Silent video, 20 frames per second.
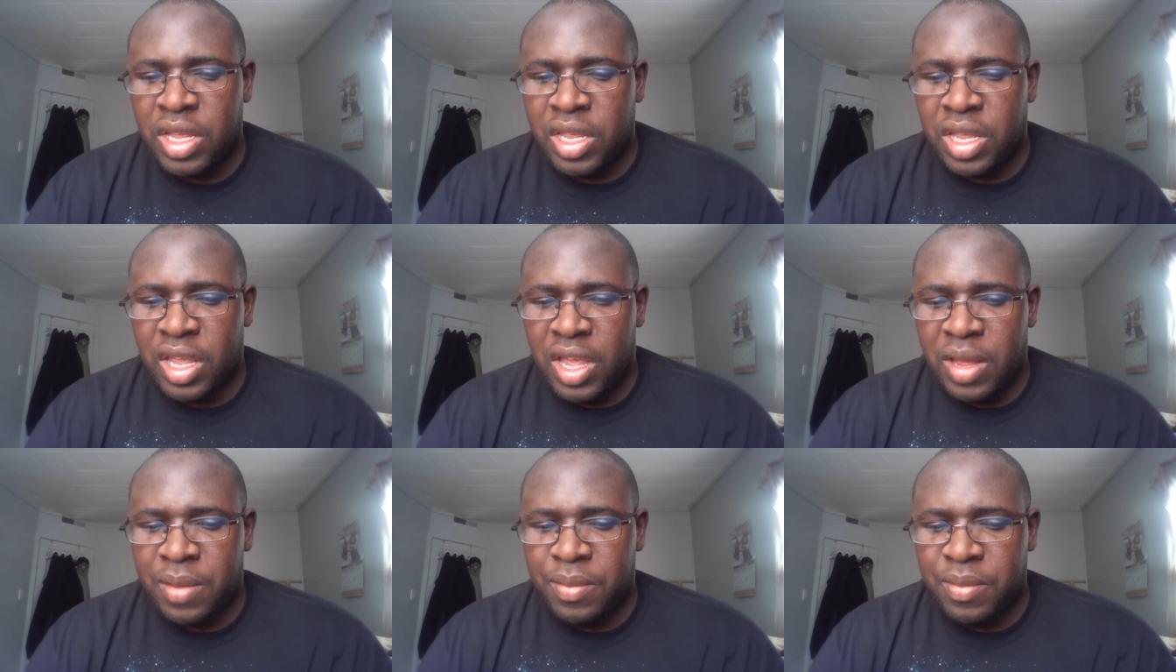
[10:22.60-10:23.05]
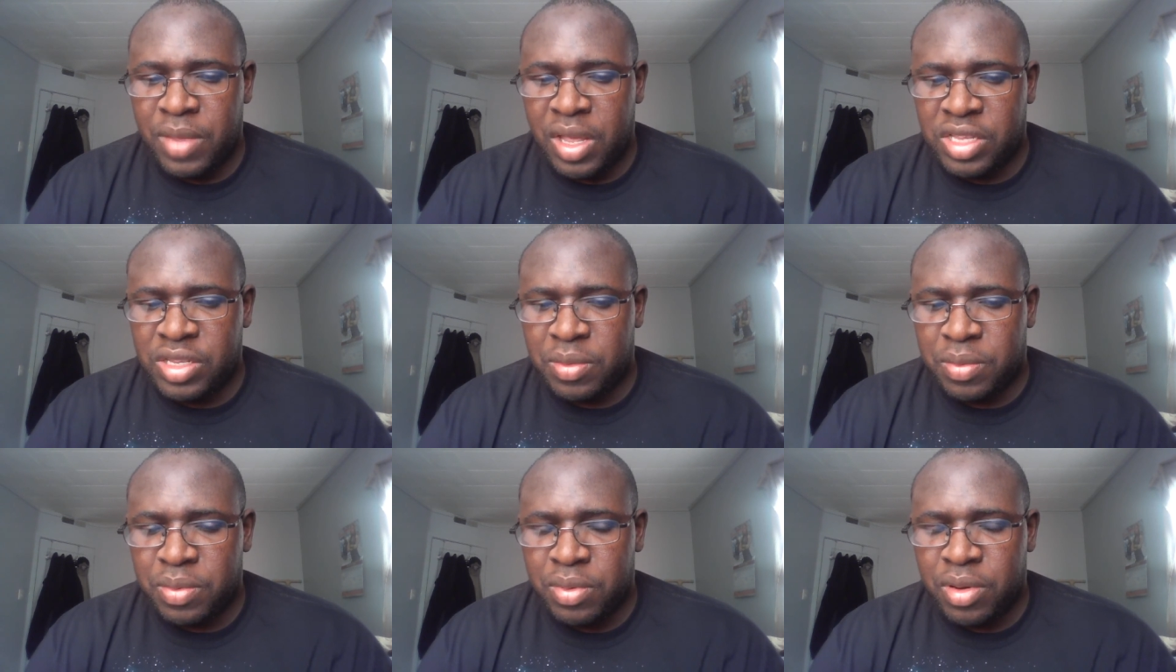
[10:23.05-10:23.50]
Yep.
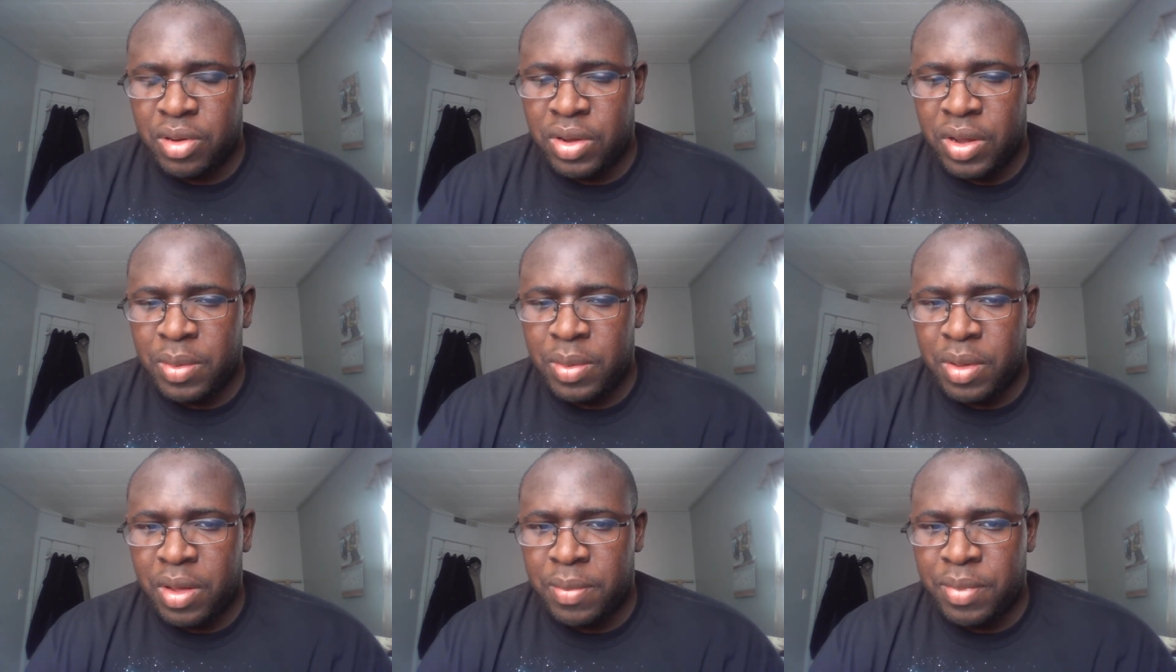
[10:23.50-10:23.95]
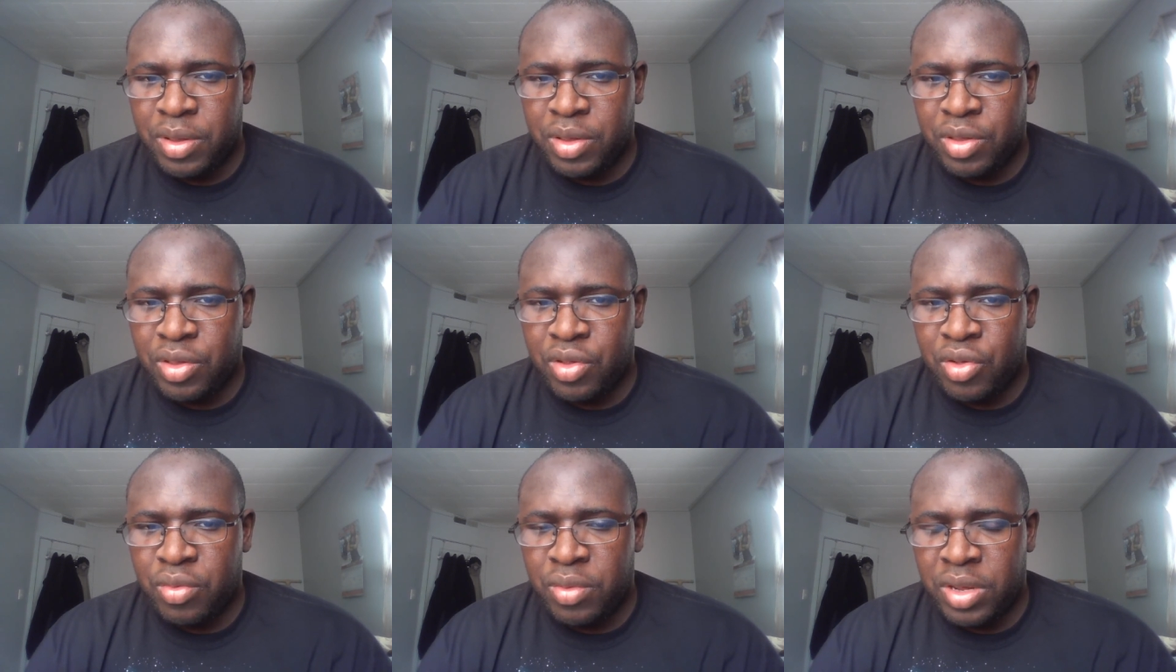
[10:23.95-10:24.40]
It's a program up
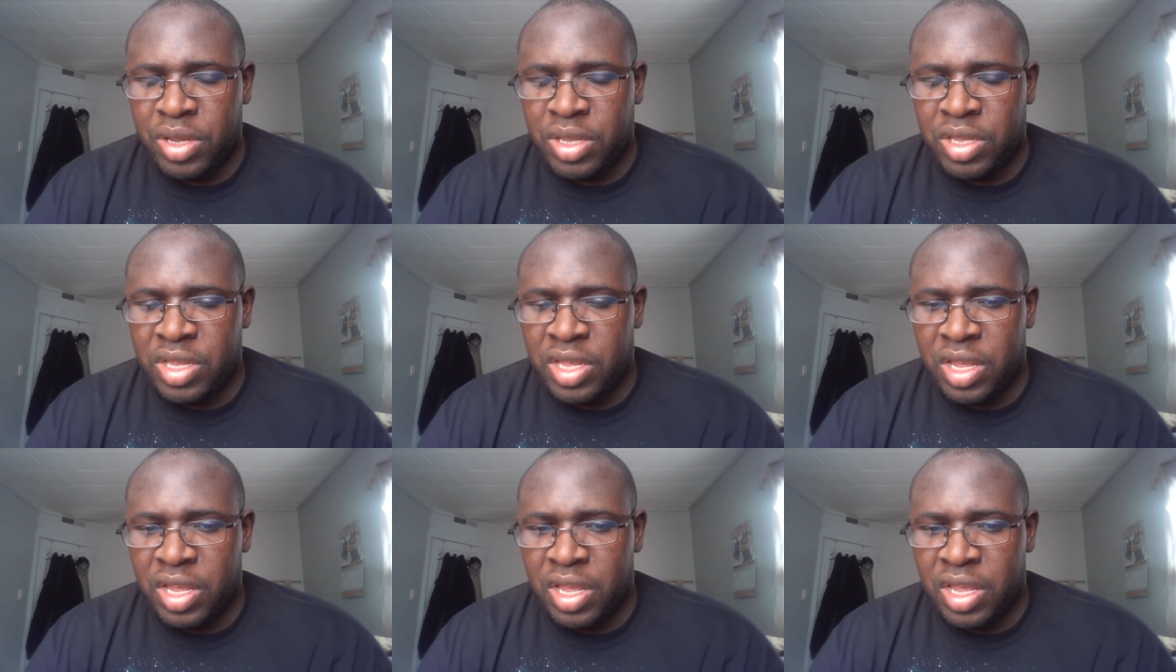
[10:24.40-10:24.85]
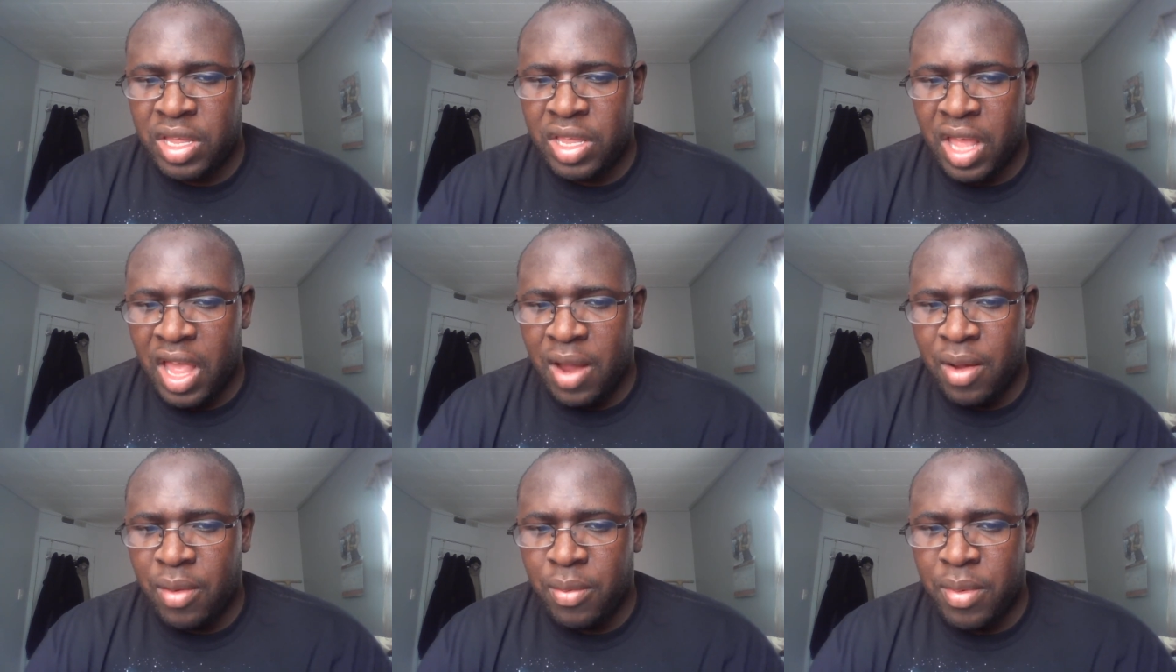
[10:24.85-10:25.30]
in Newington.
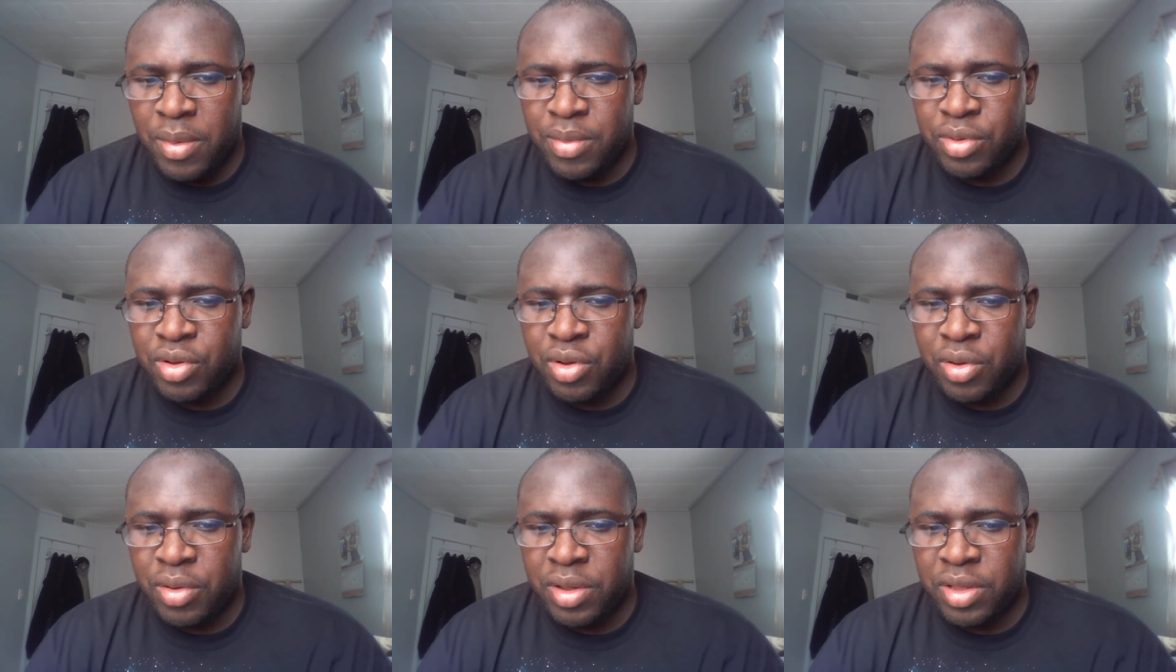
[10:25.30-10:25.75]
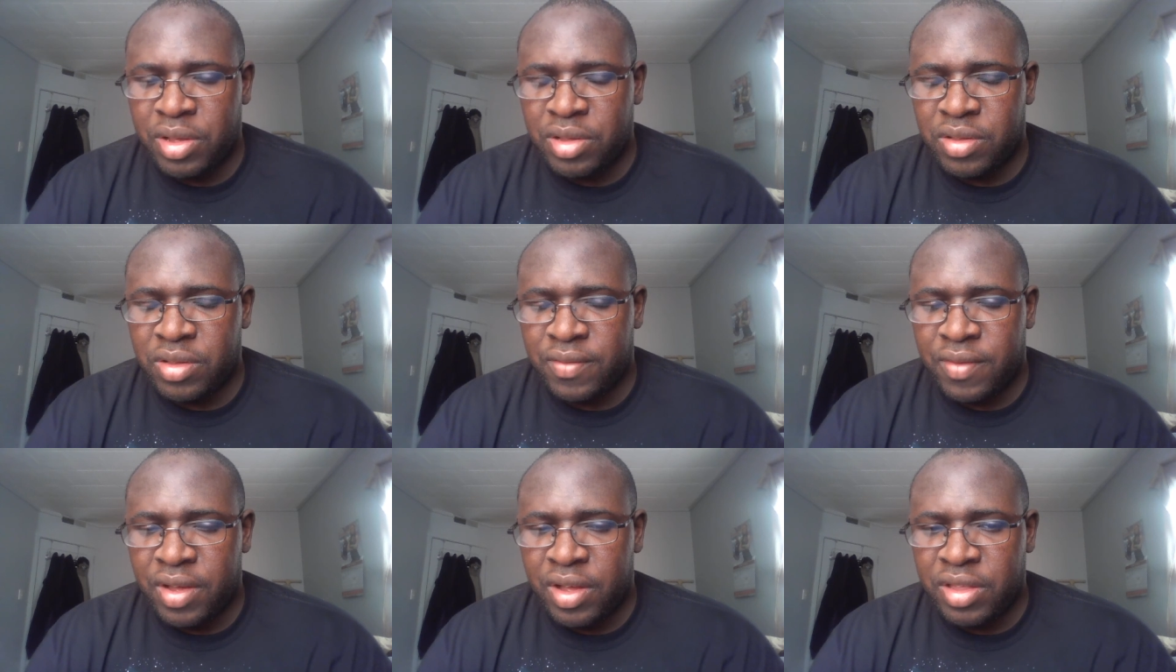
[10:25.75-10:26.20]
I remember going there
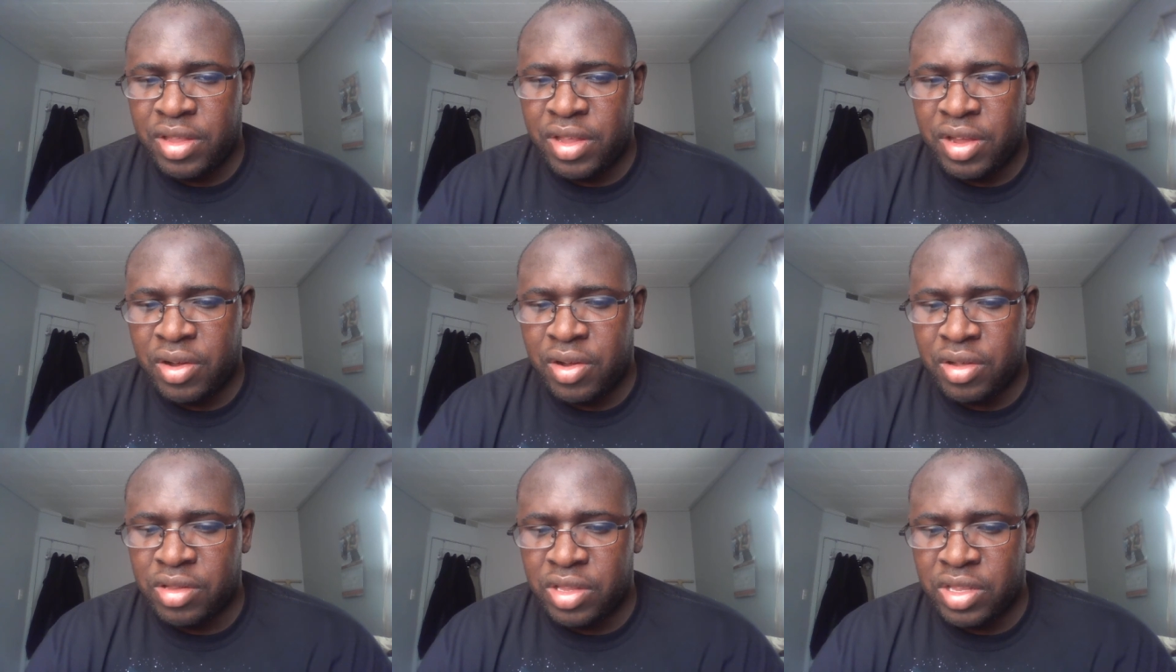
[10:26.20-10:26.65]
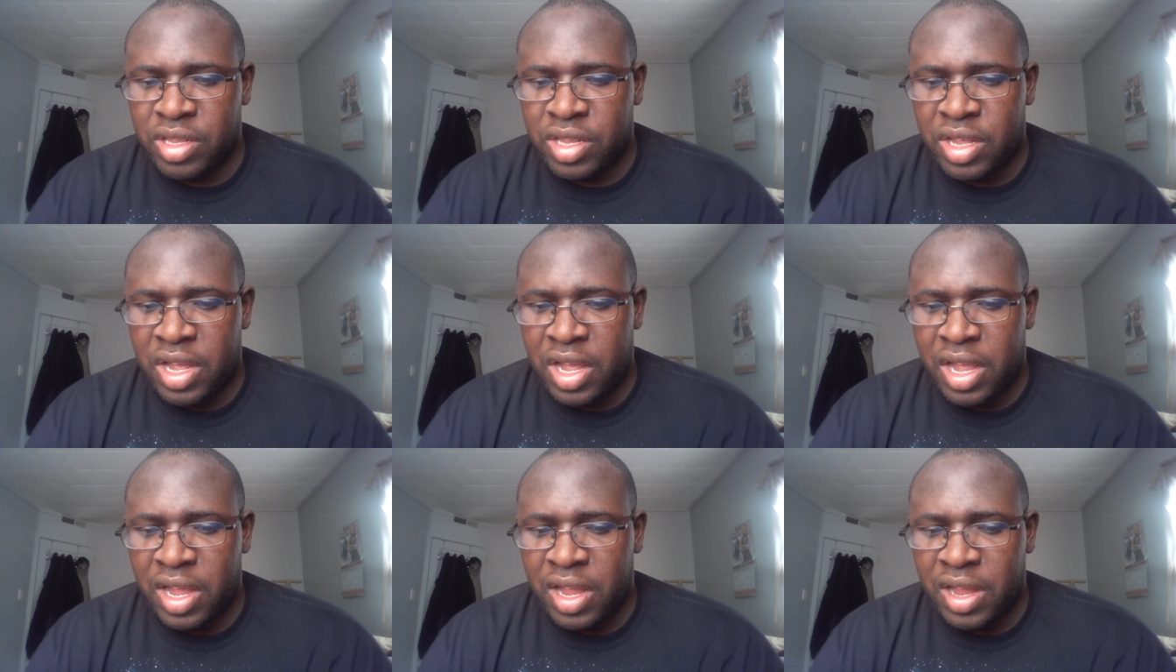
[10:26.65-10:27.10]
to volunteer all the
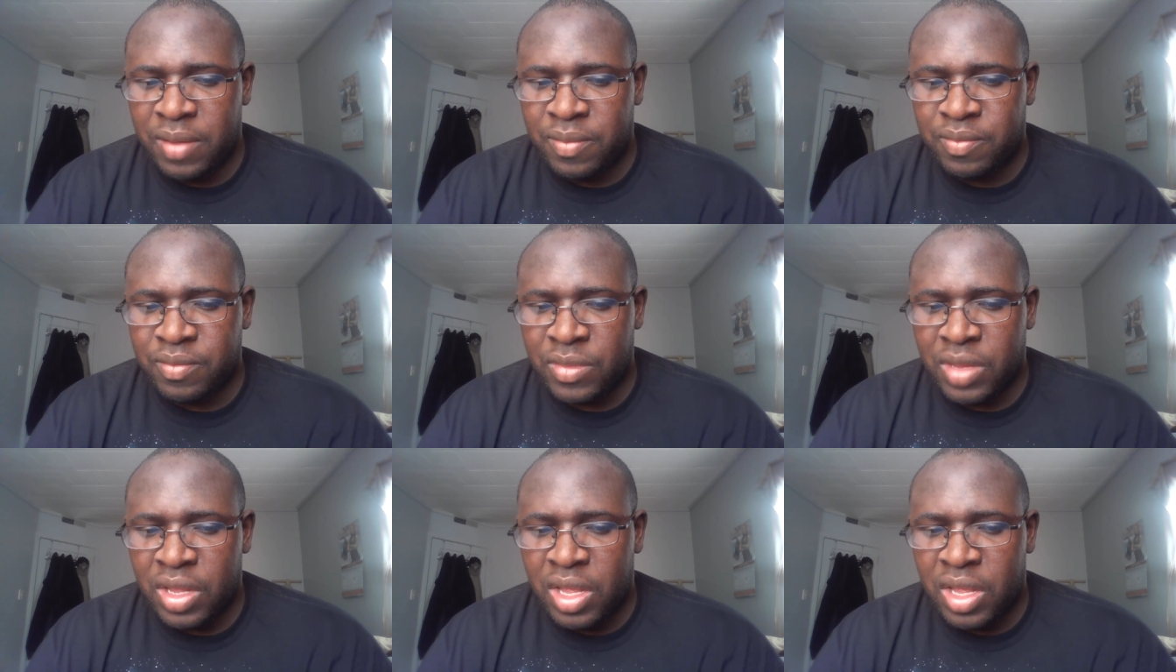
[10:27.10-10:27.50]
time.